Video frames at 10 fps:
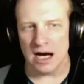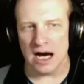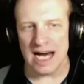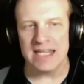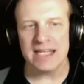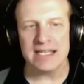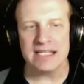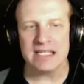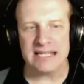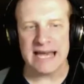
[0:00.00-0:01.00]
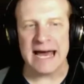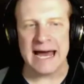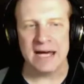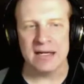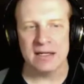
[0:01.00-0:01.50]
I think it's
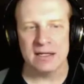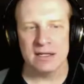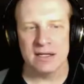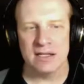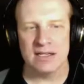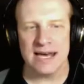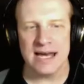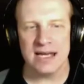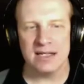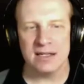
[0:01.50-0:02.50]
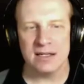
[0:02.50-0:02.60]
sad that